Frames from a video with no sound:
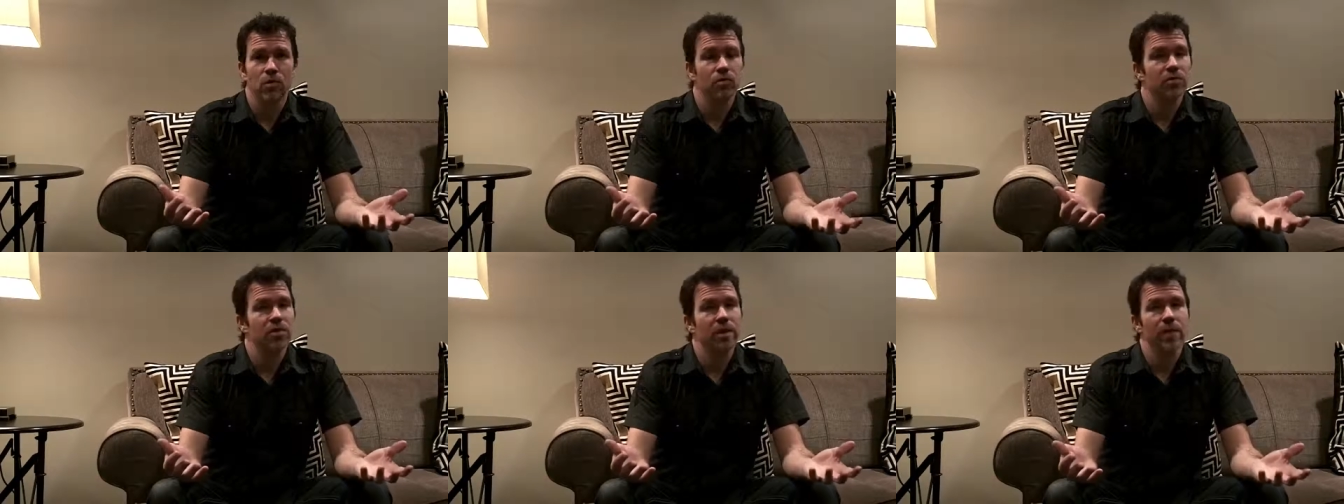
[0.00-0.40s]
a
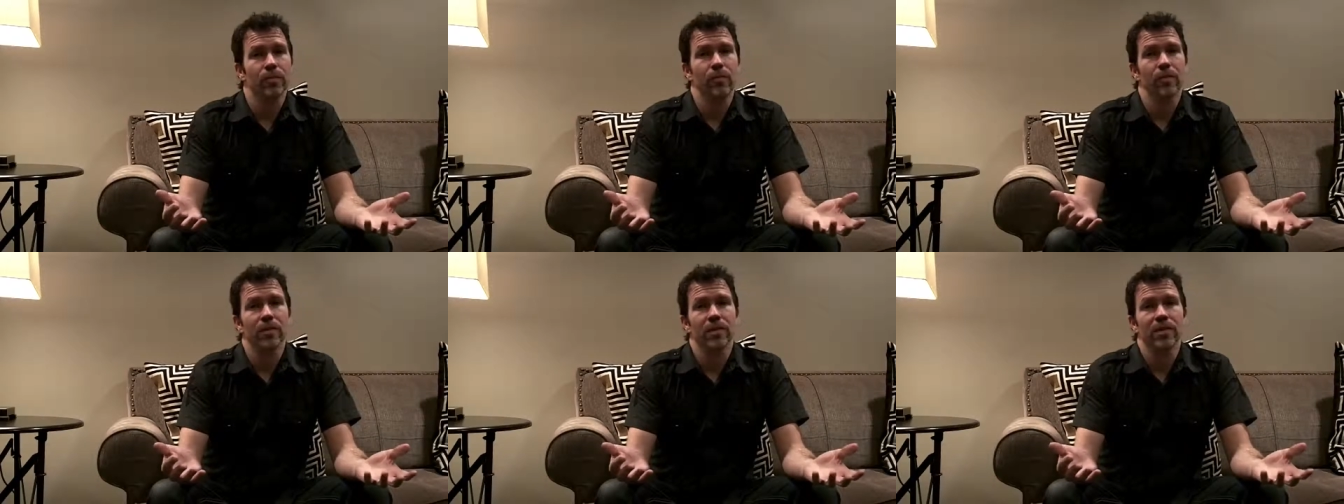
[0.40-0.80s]
neutral
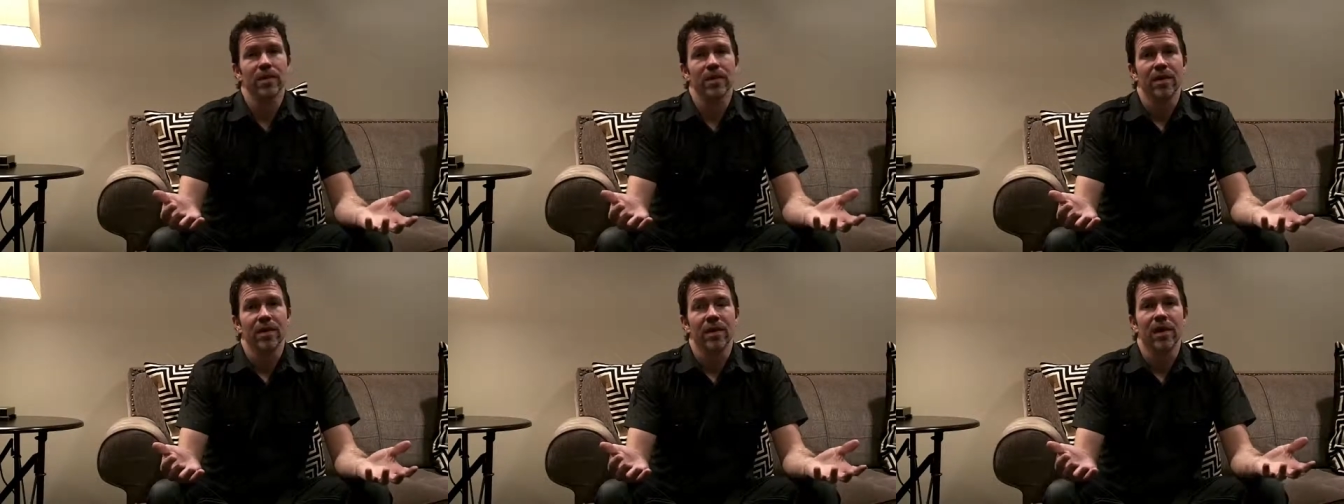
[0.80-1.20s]
standpoint
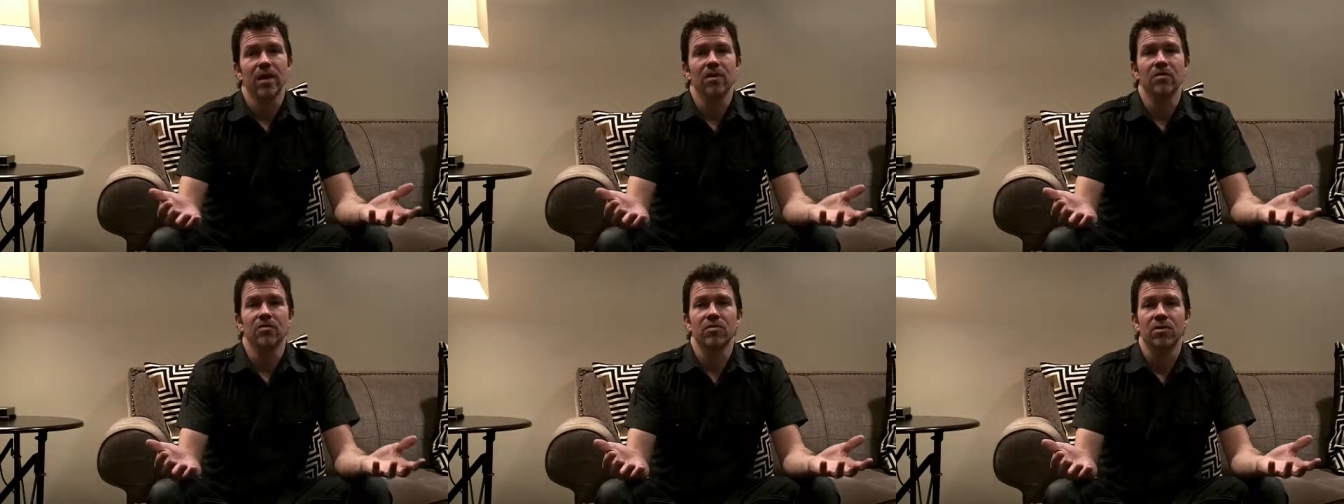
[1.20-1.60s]

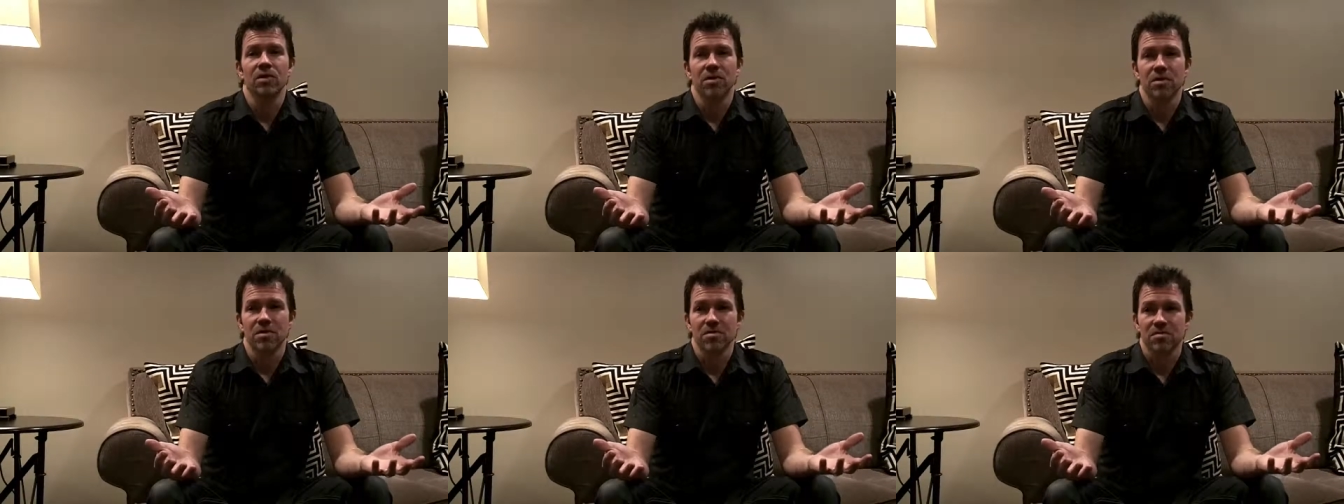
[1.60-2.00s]
of
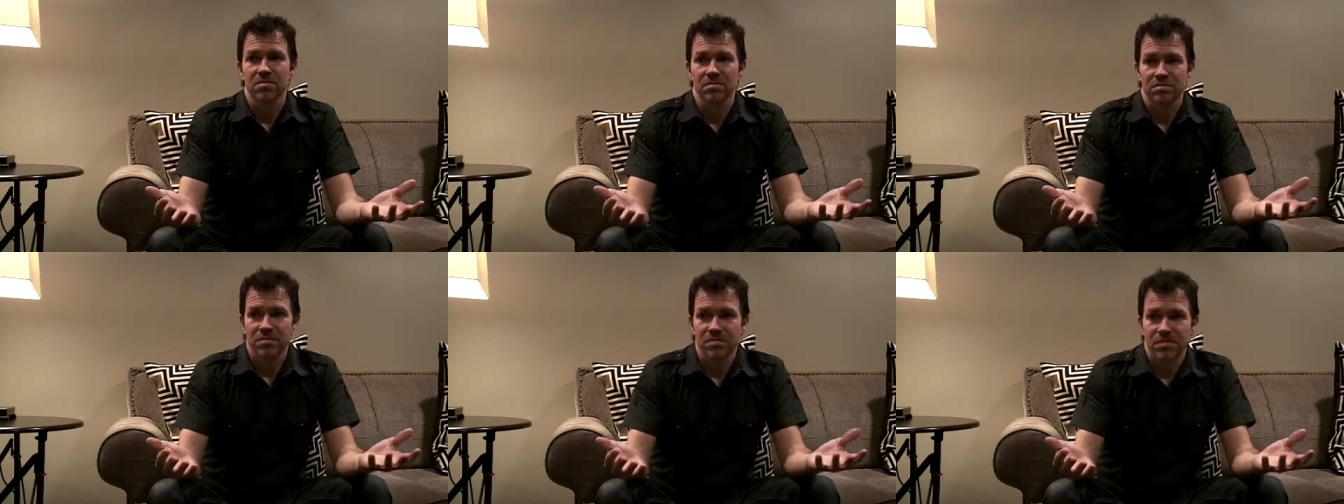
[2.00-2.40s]

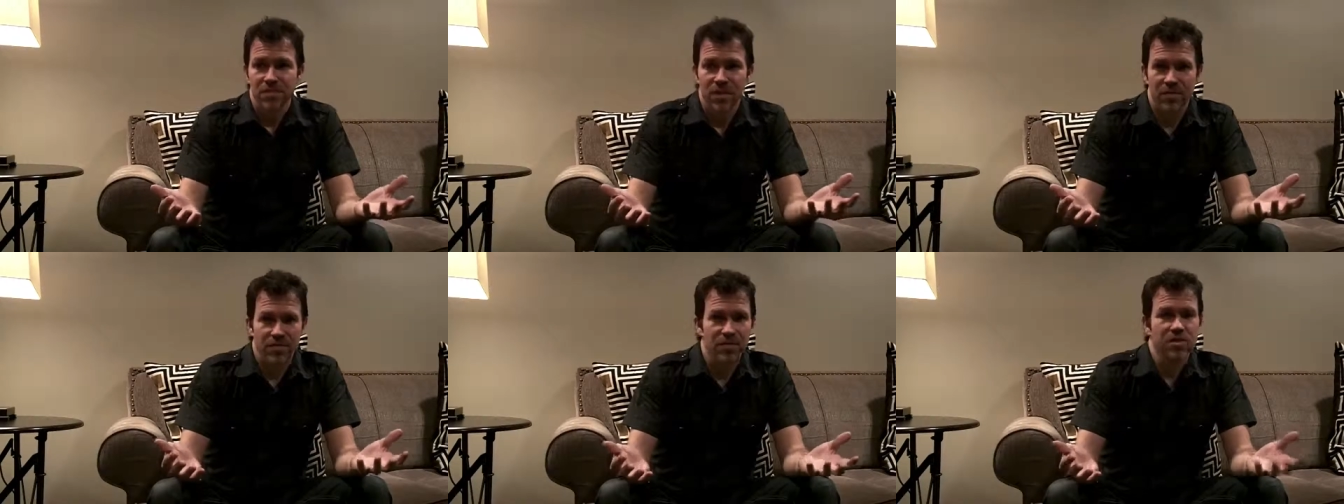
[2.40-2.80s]

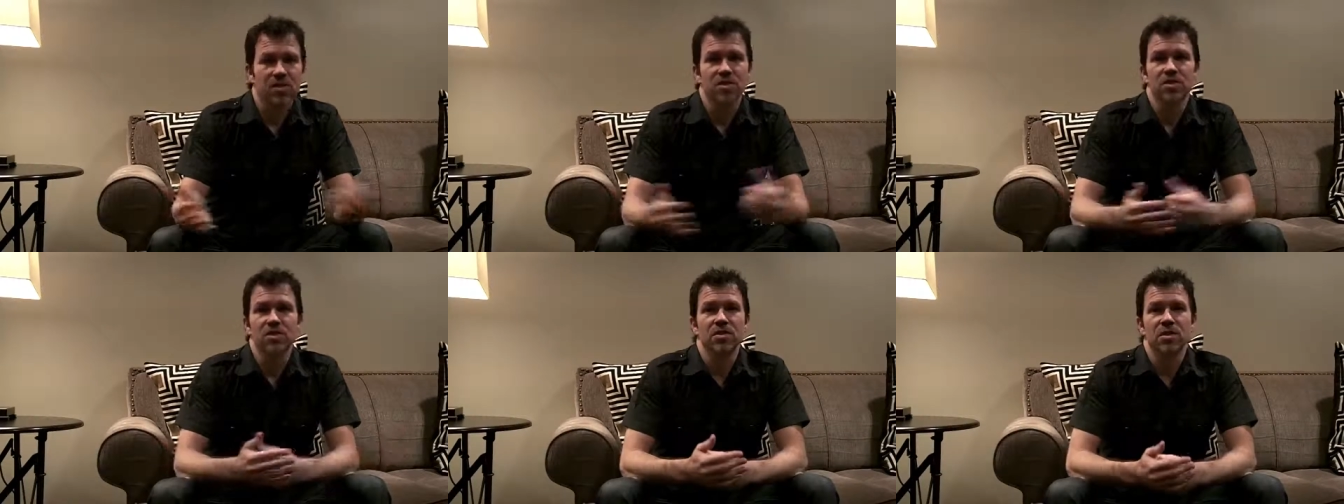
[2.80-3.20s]
if
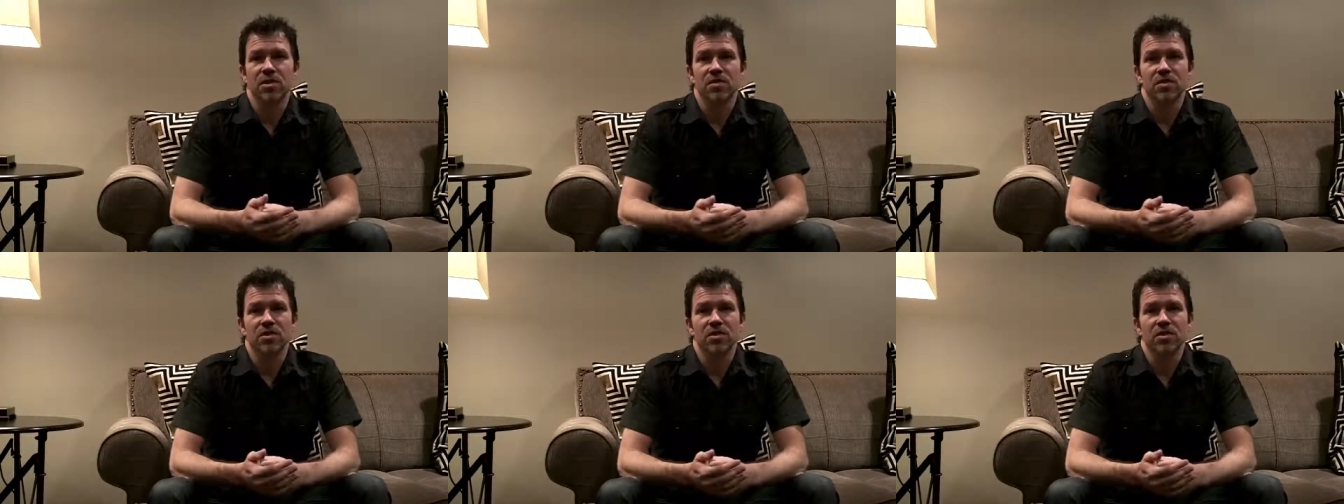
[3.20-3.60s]
this
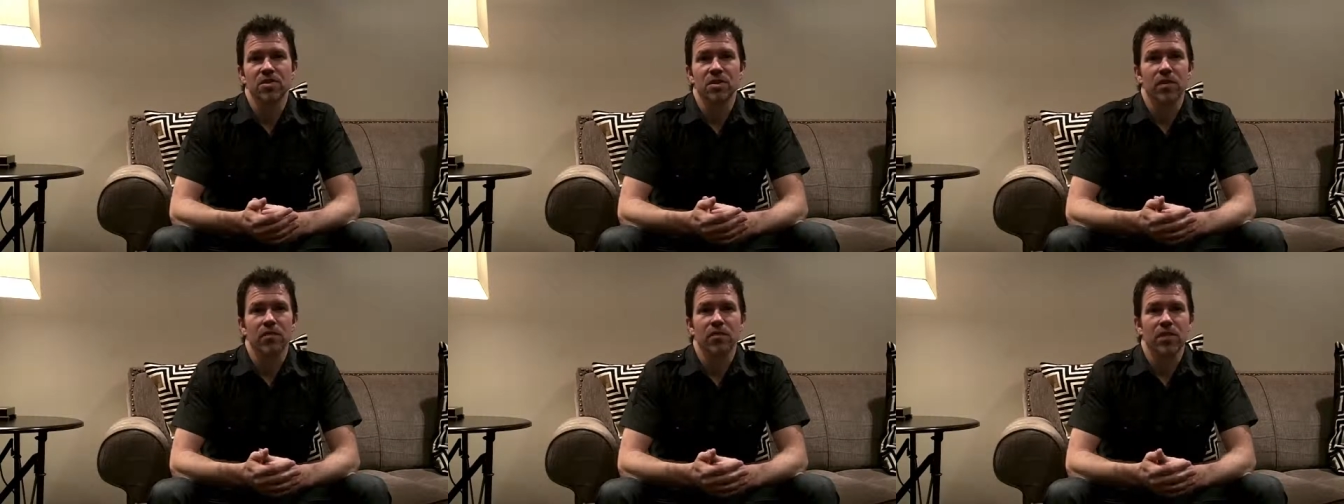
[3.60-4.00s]

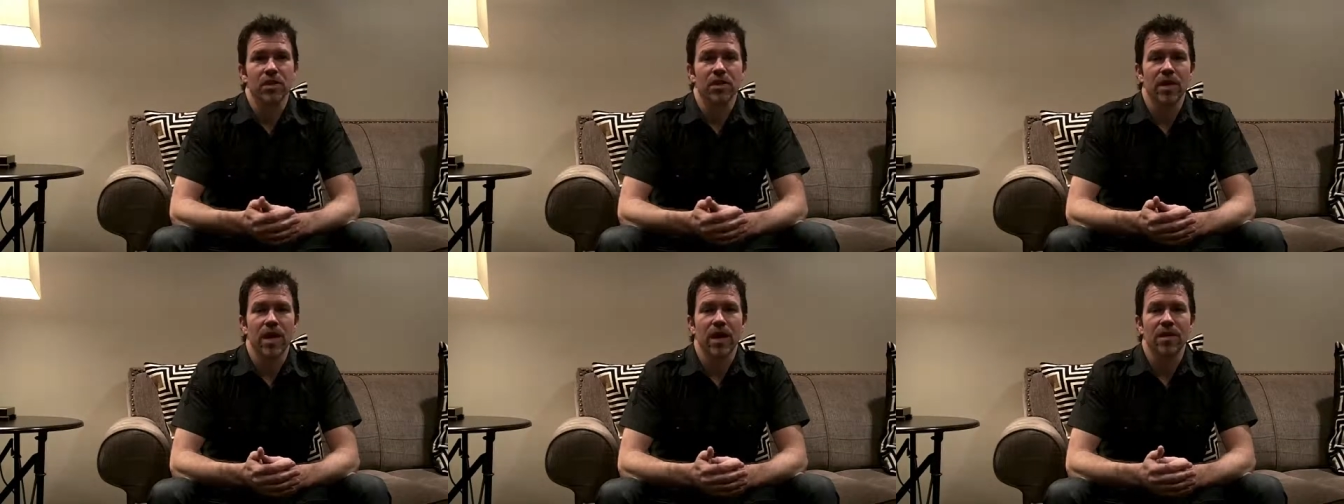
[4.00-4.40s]
is
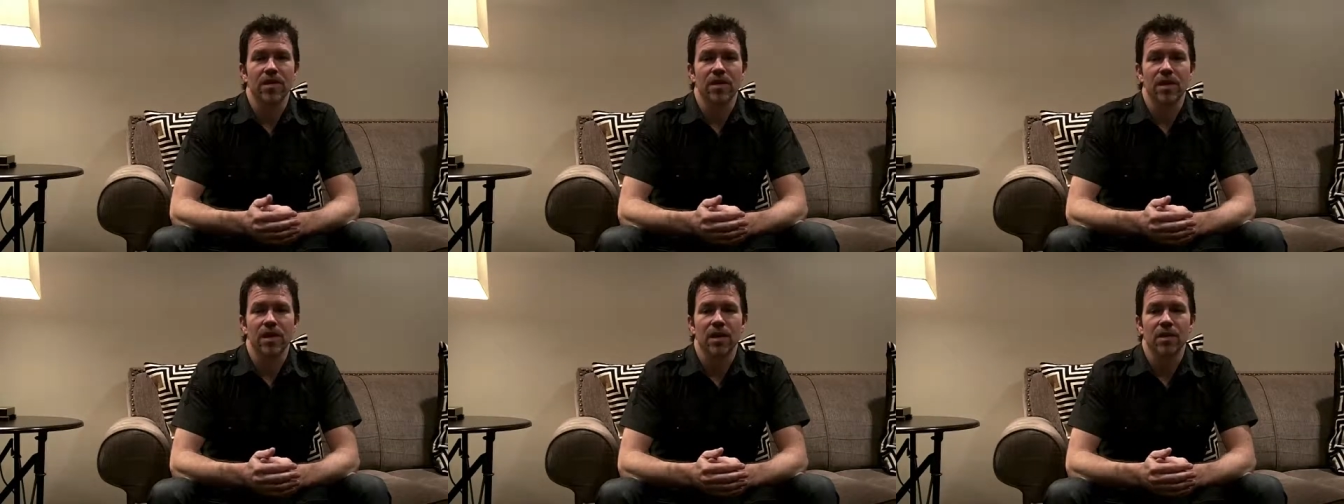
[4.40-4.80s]
something that